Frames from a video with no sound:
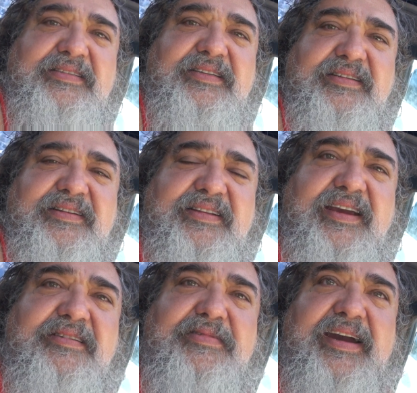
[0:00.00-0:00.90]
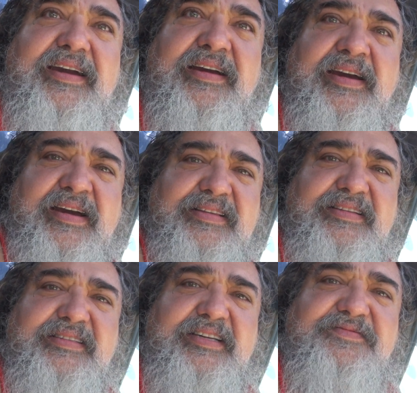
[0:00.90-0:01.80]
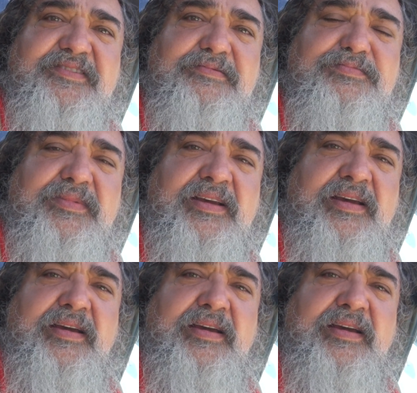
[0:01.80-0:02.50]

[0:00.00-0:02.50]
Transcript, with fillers: She's gonna take away the seat from